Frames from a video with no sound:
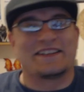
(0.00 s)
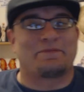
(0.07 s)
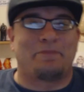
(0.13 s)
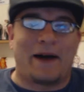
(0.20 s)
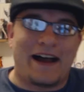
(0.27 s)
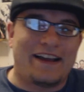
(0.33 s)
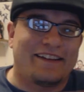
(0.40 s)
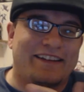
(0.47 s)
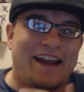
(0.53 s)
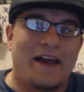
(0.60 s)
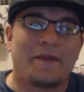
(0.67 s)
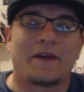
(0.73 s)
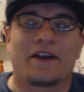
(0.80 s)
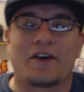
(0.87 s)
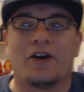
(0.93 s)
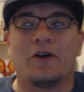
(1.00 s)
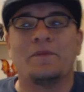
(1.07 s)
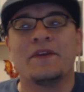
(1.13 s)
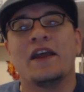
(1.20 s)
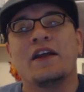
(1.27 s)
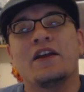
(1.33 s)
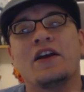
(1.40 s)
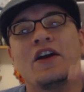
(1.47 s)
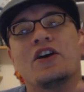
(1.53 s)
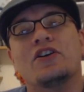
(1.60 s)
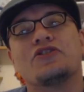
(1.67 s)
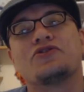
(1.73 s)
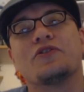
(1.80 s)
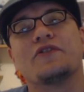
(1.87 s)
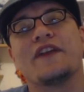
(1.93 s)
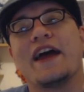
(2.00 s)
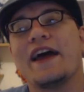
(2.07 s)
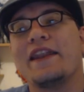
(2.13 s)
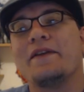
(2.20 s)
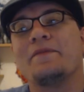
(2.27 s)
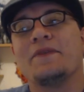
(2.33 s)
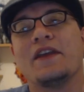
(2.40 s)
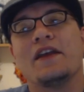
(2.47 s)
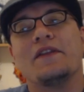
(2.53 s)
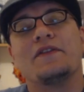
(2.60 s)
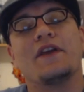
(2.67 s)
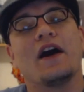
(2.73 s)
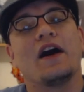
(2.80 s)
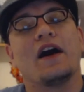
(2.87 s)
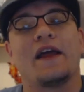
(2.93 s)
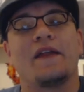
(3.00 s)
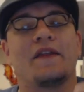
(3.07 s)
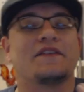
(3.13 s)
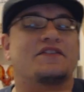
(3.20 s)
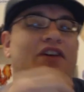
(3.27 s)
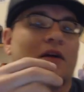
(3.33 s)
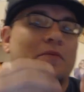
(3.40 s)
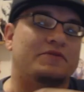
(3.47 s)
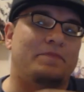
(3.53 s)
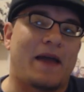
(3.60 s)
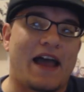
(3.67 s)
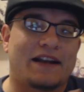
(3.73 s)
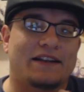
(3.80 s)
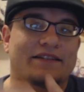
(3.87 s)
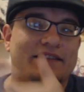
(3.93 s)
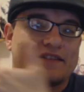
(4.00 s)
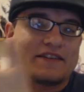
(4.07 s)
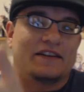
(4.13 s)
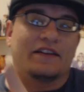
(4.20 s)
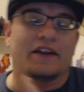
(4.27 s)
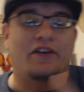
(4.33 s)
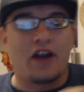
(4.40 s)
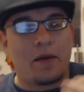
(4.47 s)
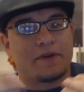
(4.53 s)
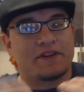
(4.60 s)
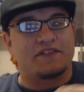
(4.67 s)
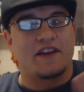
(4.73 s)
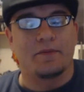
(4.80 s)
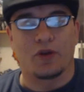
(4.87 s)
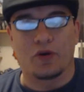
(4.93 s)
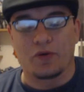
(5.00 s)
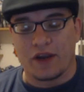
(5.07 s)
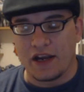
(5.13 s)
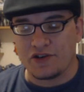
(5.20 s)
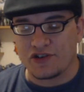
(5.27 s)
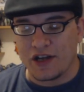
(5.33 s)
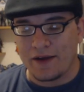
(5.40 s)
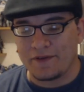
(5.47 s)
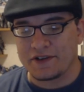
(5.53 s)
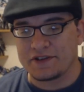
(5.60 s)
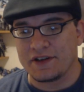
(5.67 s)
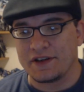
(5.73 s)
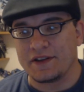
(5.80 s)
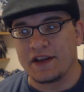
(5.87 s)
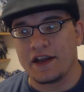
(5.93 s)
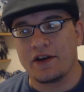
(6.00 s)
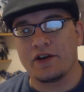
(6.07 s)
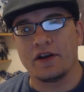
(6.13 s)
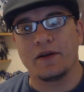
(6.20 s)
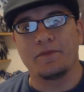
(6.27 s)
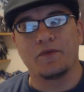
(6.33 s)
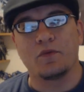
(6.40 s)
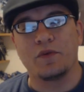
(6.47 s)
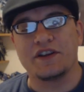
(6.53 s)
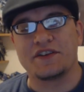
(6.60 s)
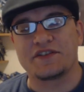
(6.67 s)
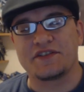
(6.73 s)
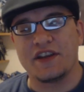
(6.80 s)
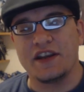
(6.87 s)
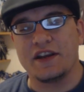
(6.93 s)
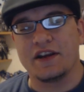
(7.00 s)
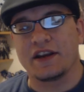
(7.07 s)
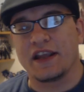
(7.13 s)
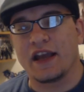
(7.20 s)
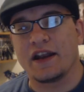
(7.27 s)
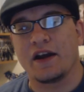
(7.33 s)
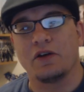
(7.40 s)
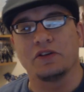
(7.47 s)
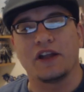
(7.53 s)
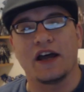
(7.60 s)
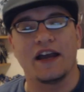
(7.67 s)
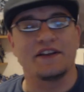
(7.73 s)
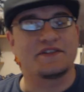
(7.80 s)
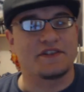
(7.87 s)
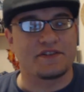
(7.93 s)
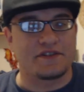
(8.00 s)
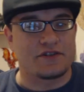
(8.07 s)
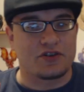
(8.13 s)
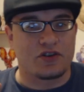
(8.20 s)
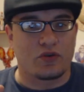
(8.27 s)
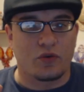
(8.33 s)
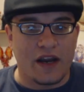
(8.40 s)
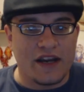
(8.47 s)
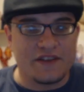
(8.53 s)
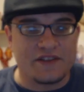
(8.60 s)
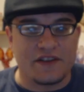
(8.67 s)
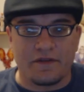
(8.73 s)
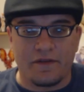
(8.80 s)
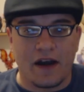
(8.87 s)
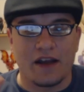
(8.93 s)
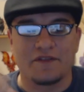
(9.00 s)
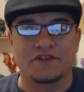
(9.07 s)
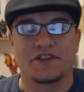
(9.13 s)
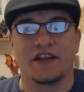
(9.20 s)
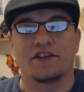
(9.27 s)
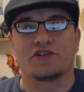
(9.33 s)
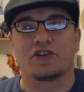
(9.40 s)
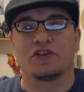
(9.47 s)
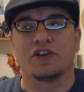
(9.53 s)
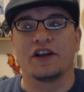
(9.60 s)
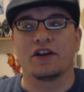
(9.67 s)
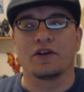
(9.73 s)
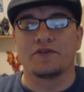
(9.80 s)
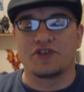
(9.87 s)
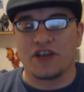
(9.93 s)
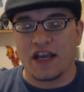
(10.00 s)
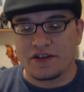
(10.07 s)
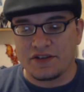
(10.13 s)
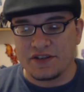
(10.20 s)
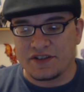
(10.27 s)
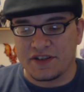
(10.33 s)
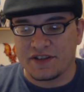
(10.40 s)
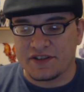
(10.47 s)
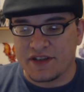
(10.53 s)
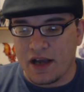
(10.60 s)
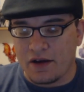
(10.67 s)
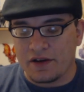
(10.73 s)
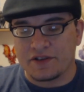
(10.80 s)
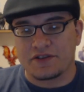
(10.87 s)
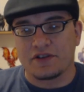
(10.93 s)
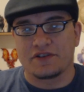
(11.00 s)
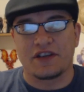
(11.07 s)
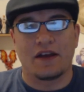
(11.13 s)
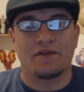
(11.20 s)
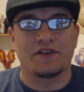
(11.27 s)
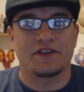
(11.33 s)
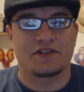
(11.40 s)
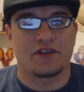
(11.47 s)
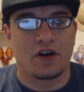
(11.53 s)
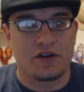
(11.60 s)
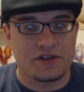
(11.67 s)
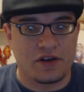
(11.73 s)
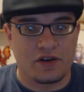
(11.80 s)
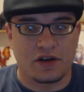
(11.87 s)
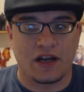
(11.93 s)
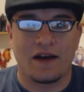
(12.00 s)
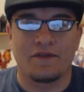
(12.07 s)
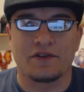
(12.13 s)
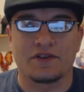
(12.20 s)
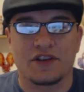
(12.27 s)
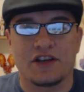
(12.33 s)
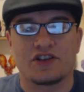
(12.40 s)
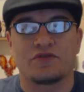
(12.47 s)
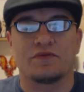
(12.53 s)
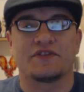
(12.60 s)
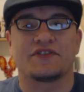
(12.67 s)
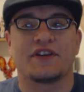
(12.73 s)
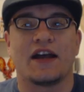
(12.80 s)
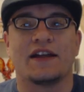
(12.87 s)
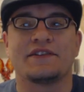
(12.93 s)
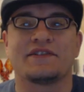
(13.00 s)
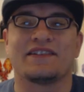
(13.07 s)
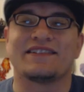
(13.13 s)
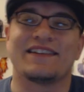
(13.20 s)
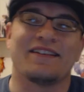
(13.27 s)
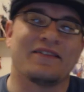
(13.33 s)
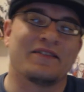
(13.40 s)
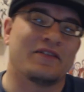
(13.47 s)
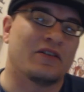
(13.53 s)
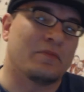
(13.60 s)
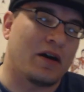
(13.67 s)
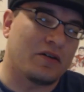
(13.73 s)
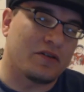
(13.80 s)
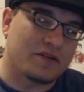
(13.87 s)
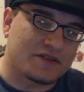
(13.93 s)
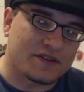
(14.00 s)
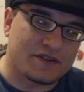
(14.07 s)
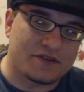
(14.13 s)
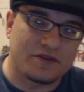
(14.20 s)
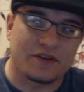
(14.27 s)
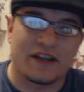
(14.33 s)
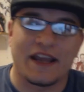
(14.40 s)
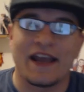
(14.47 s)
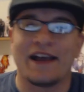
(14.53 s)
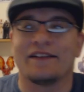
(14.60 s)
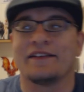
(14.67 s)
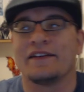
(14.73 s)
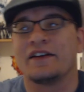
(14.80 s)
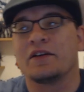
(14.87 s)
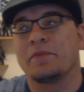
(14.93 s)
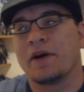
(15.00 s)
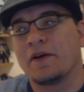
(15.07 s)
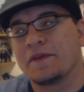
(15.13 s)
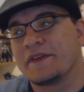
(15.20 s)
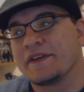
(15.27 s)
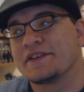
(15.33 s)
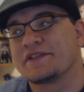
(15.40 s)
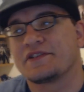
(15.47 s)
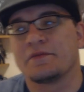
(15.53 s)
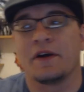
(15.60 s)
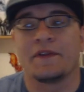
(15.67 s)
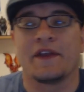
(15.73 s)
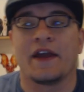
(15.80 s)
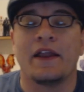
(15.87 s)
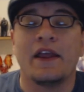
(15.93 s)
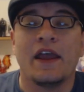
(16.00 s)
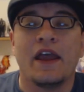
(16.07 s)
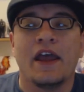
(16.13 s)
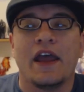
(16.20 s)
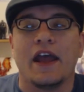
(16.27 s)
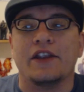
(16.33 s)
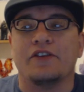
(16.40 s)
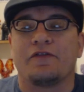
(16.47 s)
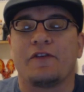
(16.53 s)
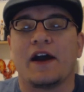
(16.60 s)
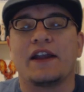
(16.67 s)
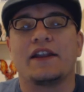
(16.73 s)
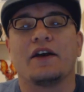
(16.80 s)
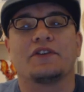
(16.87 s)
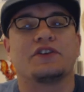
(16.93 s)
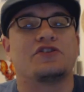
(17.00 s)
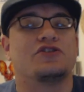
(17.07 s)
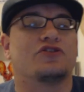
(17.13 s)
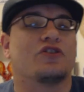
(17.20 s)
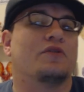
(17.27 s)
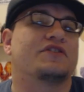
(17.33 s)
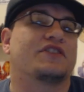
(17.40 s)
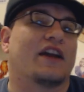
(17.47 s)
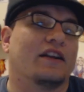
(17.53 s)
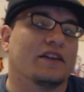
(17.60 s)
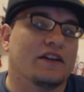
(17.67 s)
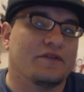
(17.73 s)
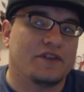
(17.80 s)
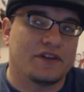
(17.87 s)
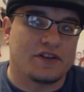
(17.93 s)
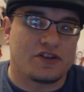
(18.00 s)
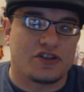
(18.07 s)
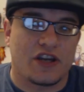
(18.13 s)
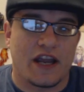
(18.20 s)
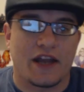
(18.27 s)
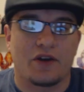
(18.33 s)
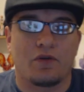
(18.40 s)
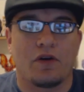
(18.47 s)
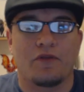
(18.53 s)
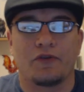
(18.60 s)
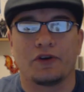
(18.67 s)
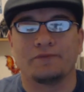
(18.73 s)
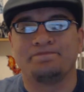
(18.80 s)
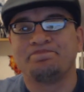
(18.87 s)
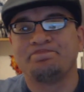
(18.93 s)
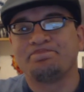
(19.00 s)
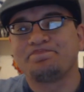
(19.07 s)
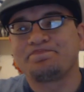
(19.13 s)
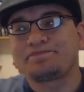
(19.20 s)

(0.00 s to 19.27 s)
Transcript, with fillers: just piled on the girl. So then, uh, and, and, this comes back to the scene later on, but same location, obviously, in the Eyrie, we see again how Lysa's this crazy five stage clinger, she actually sits down and starts having this heart to heart conversation with Sansa, telling her about her sister Catelyn and about this and about that. And you find out that she's always kind of lived in the shadow of her,